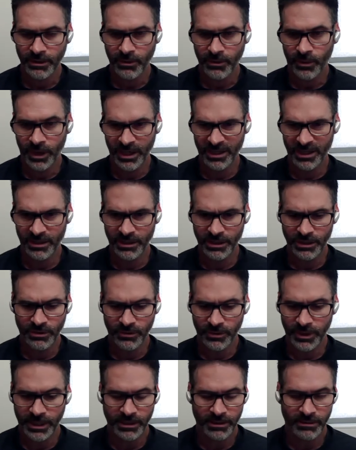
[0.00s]
One,
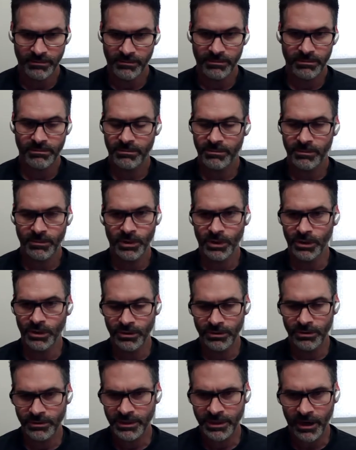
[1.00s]
you can look,